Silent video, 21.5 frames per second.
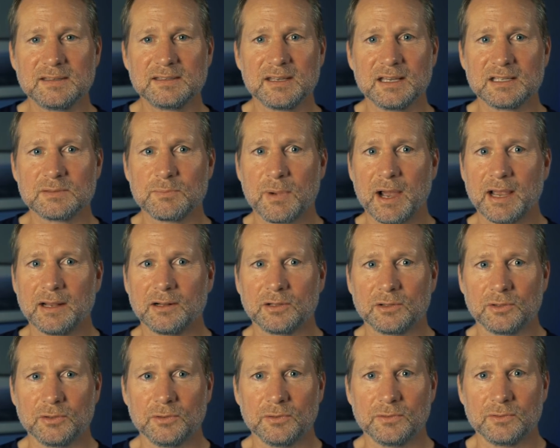things might
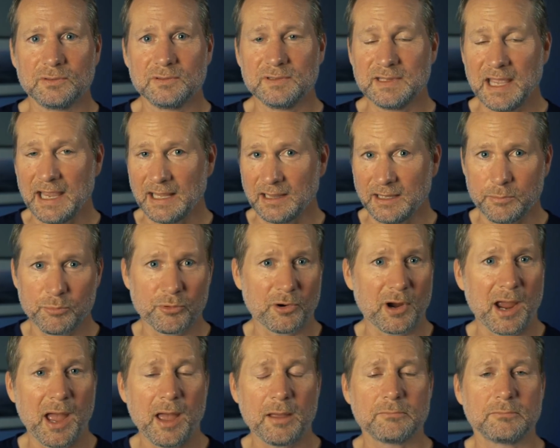include daily
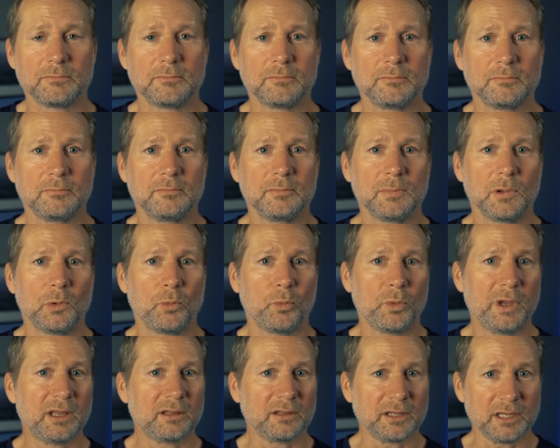prep,
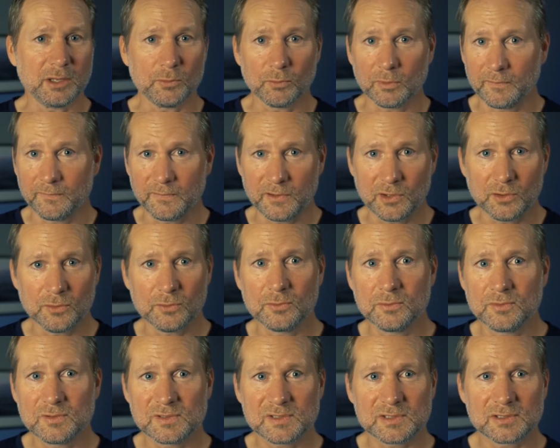weekly
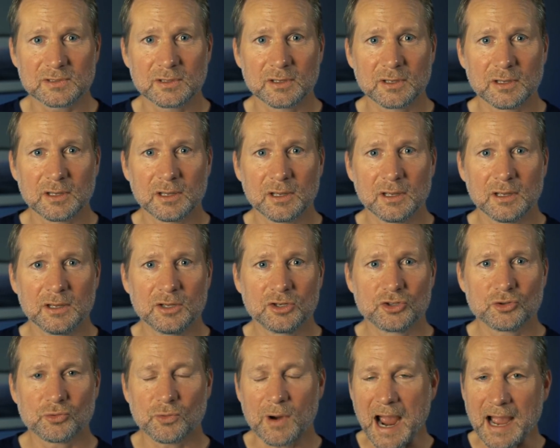reviews,
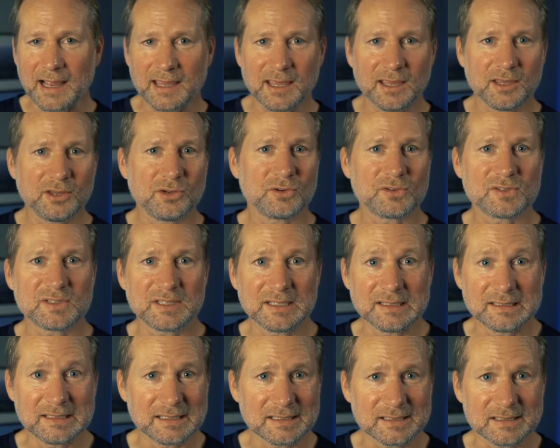tracking your
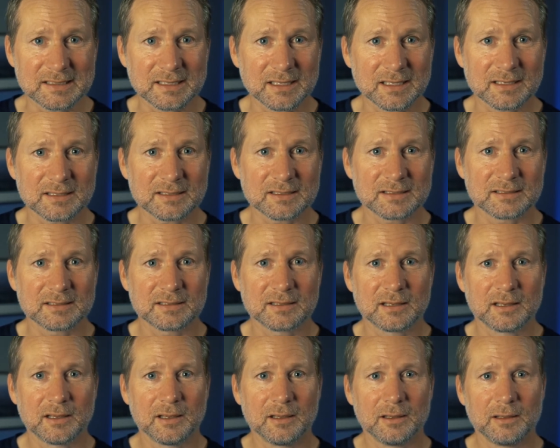statistics,
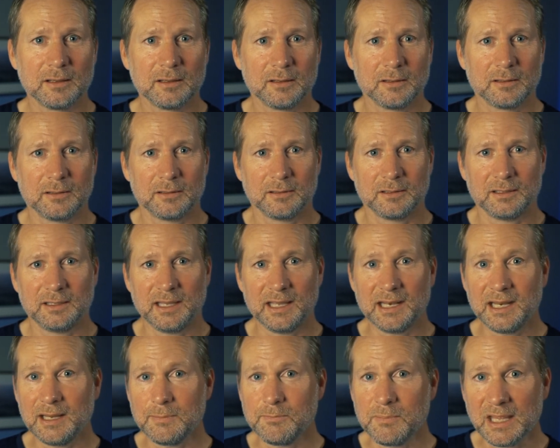
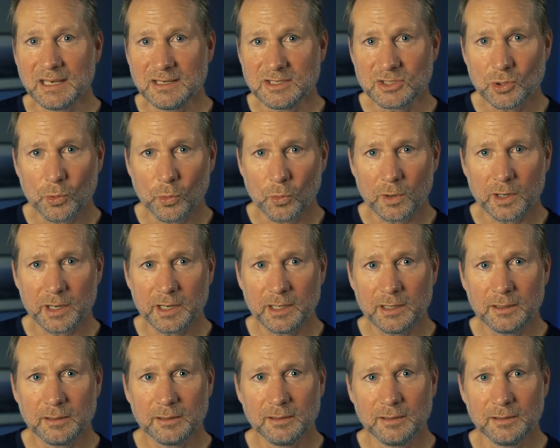getting
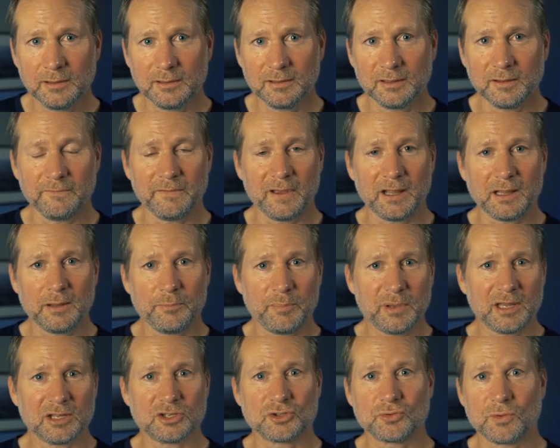mentoring,
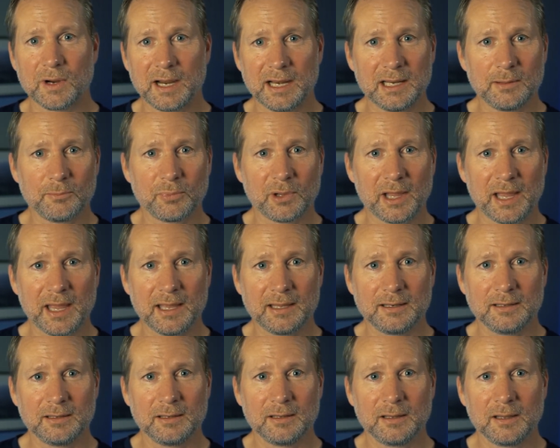developing a trading
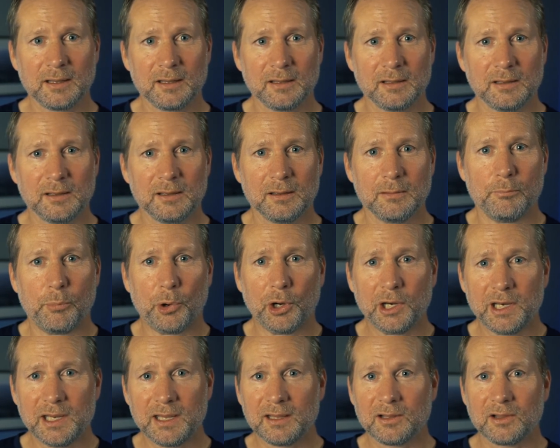plan,
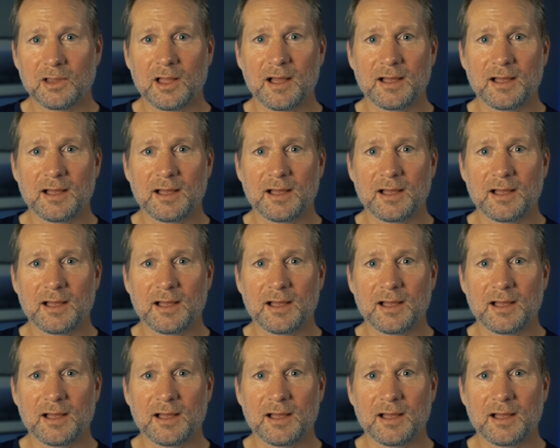putting in